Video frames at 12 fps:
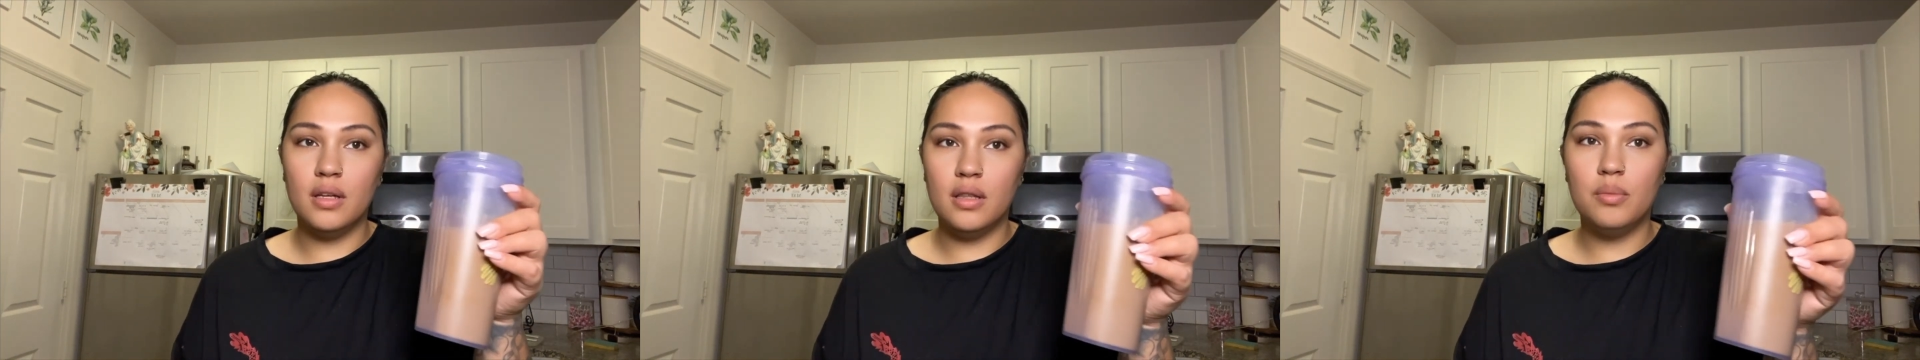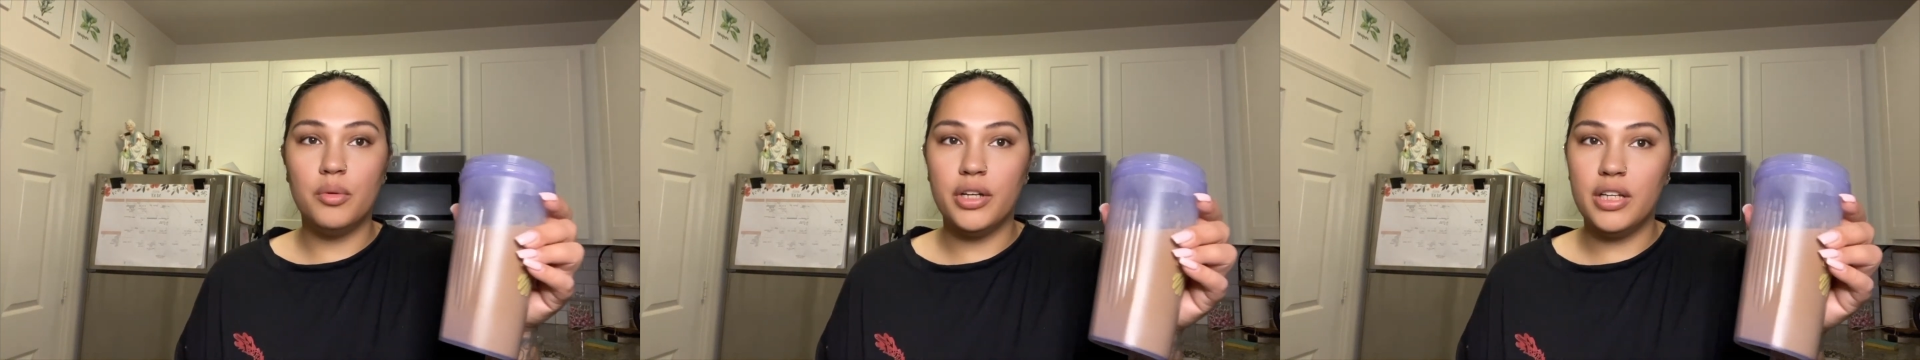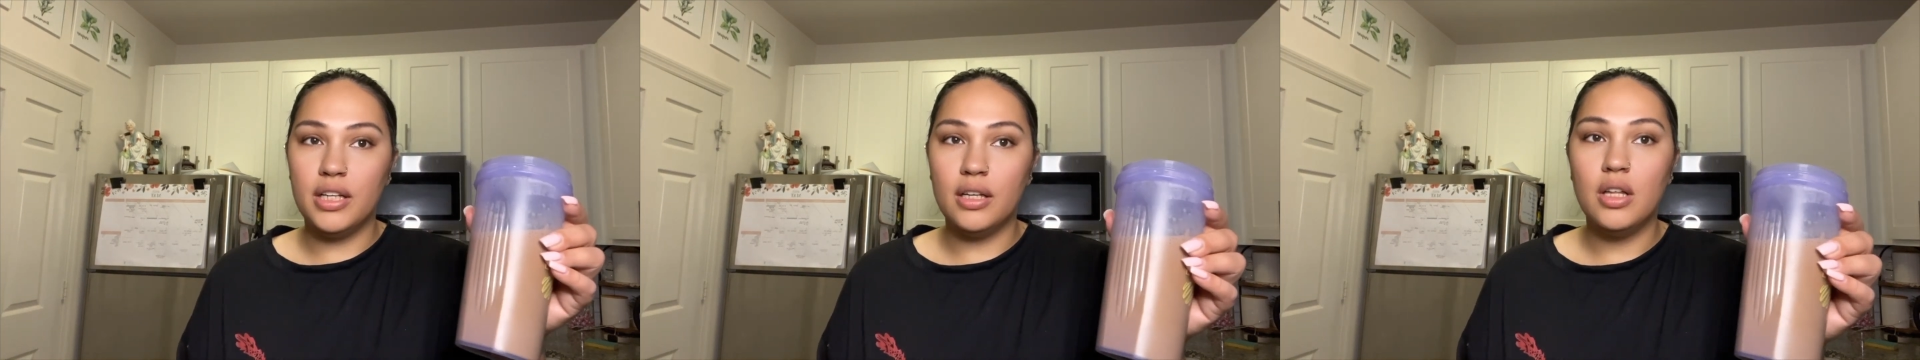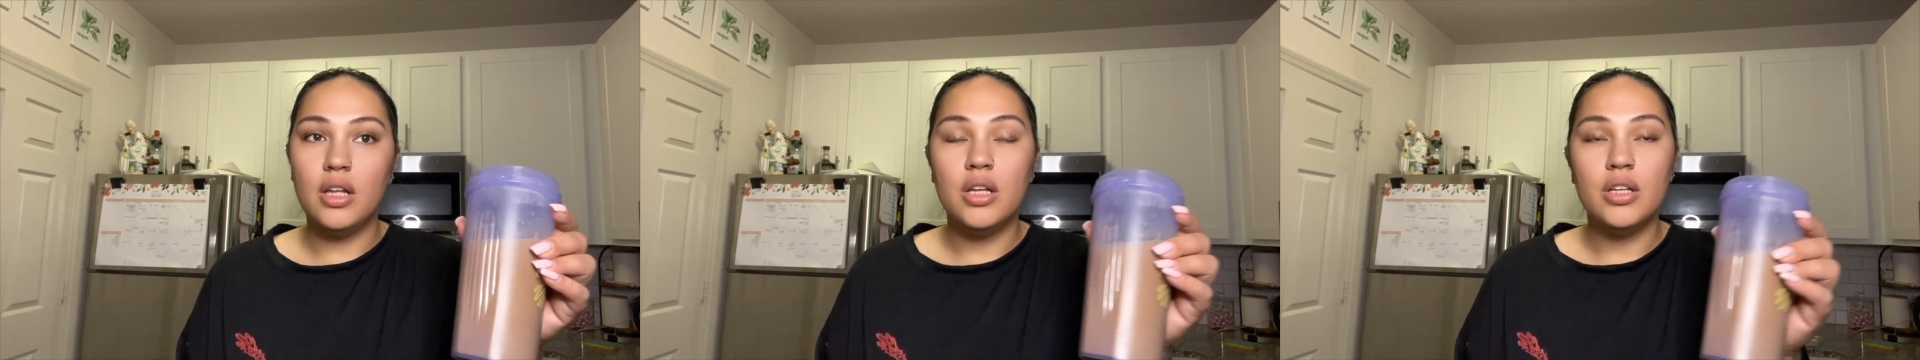the morning
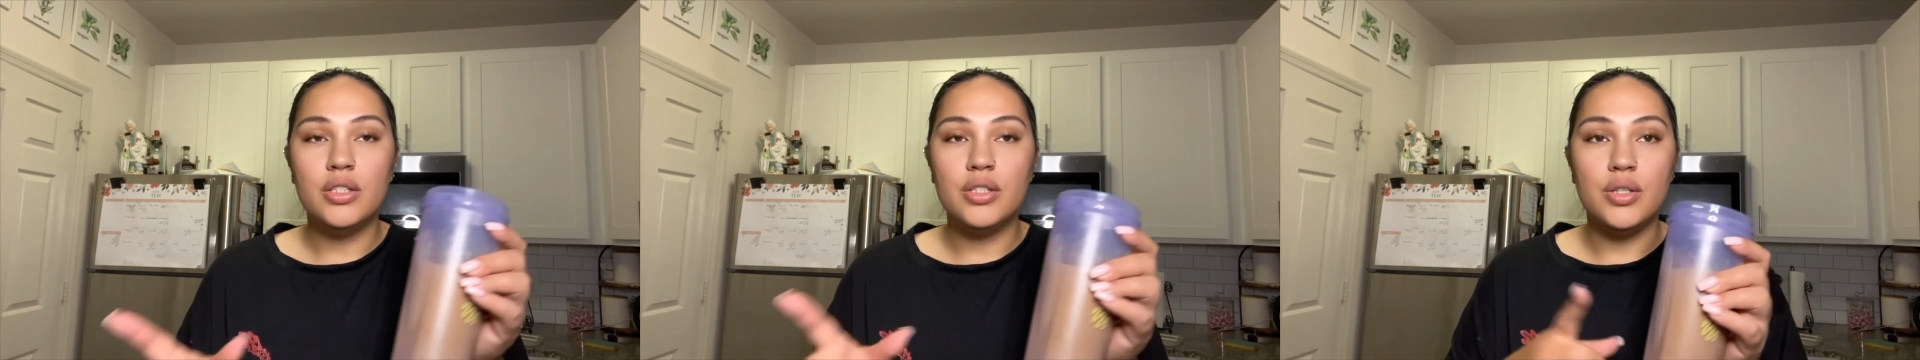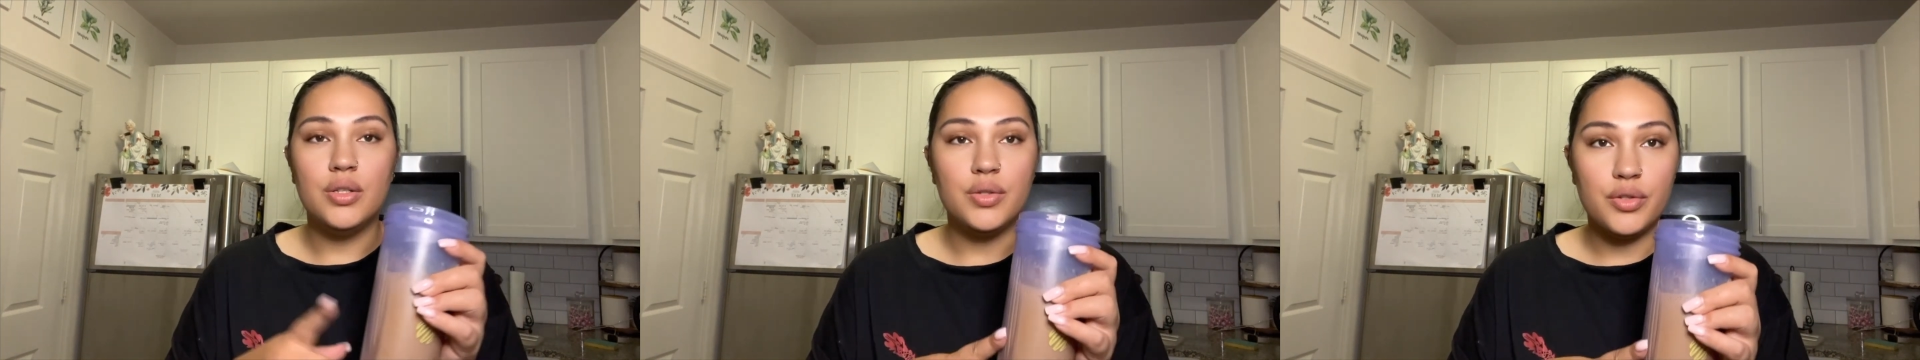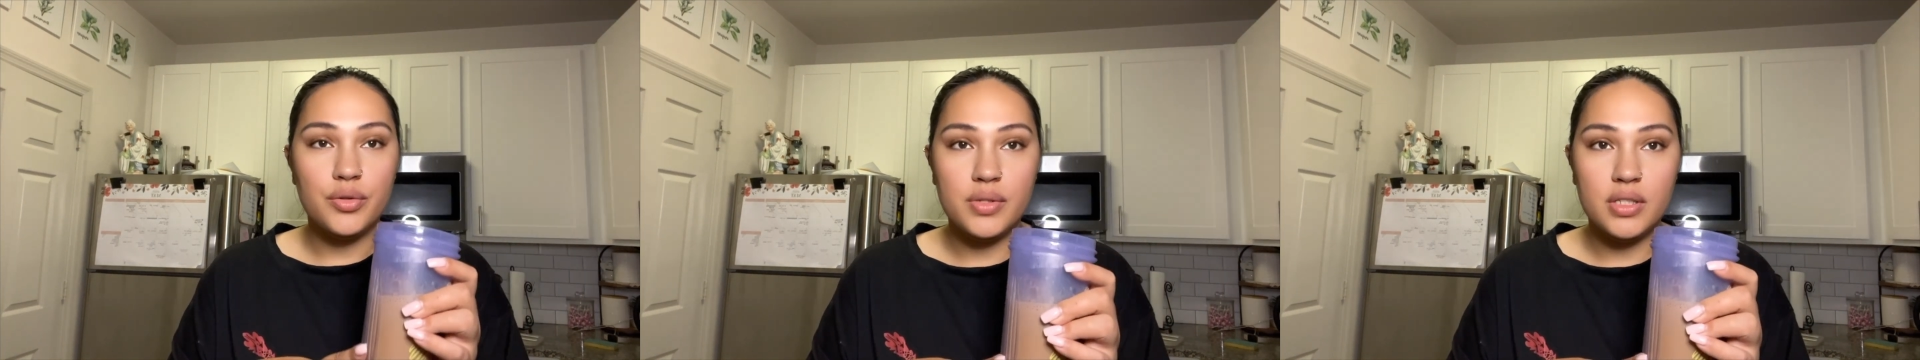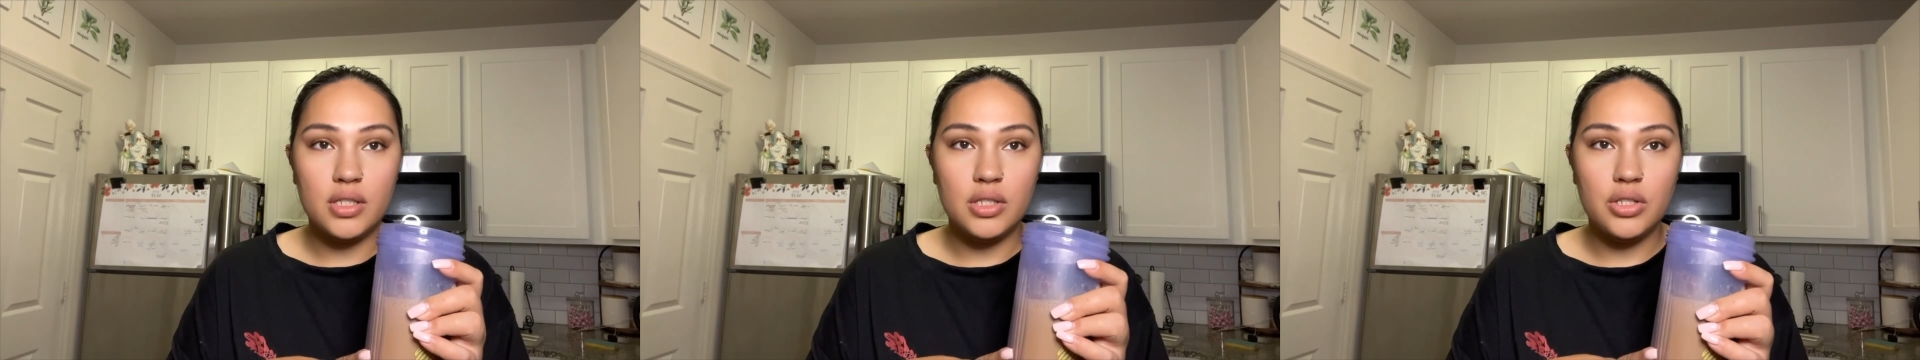2 scoops of
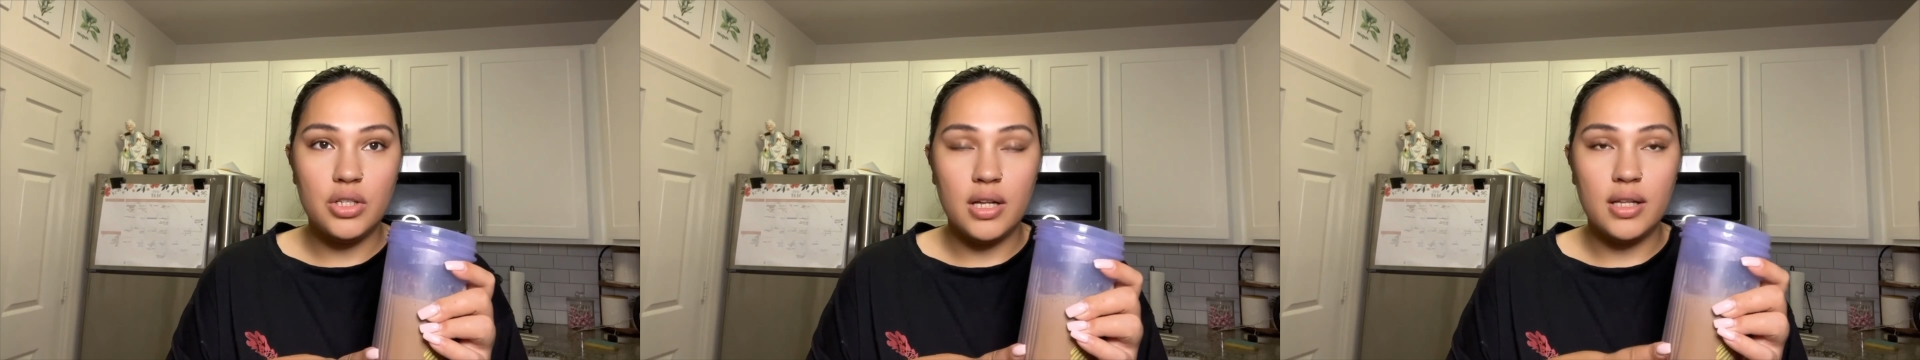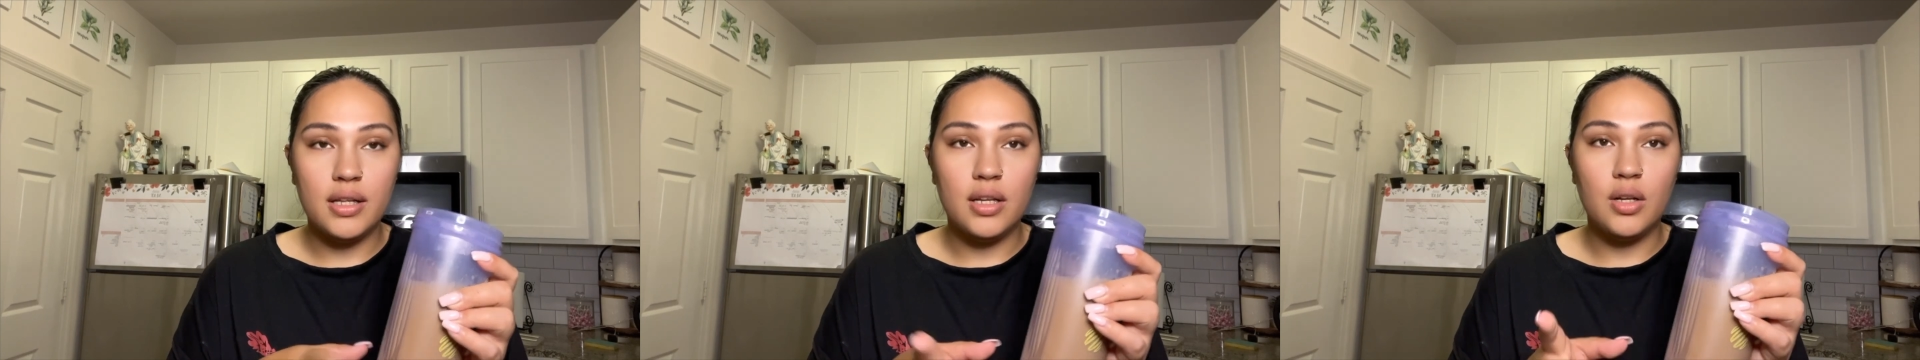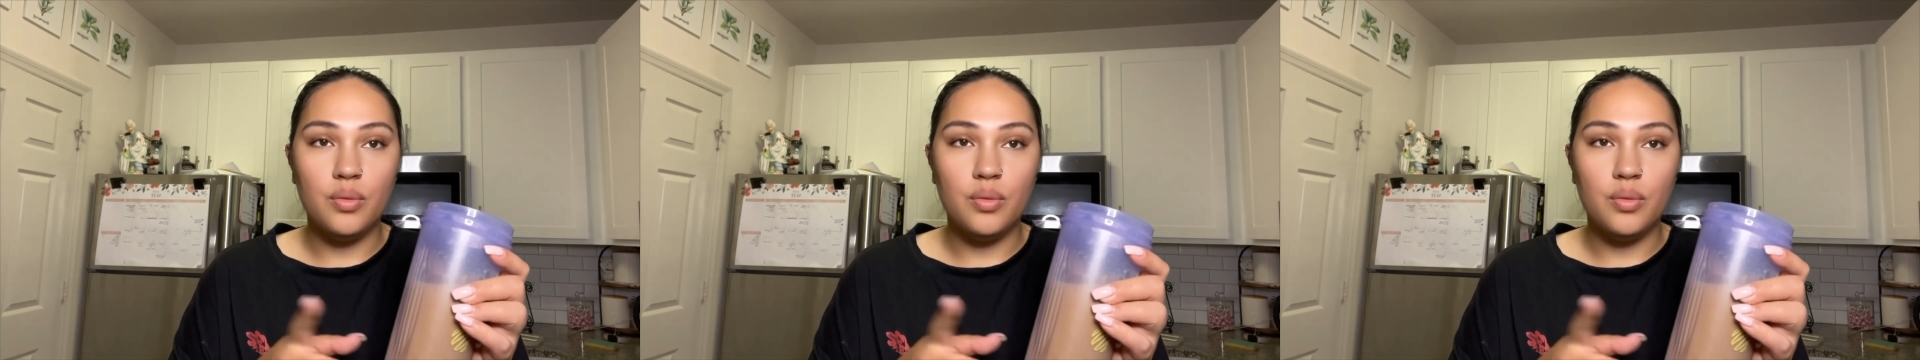Dutch chocolate,